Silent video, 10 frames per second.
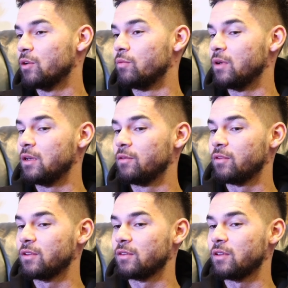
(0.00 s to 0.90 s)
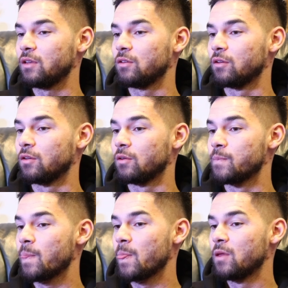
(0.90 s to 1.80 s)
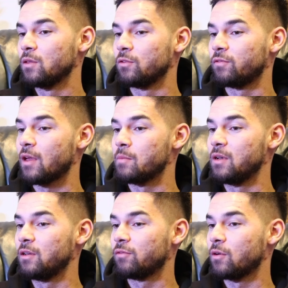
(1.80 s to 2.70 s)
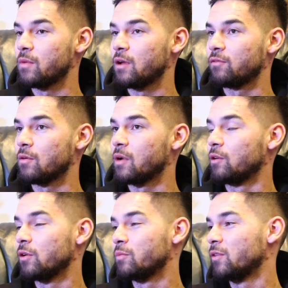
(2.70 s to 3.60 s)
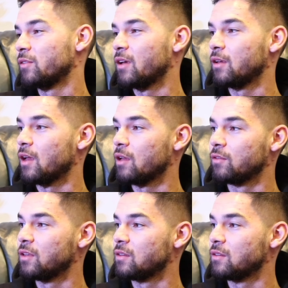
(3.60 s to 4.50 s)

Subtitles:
But really visiting the family from my grandparents, I haven't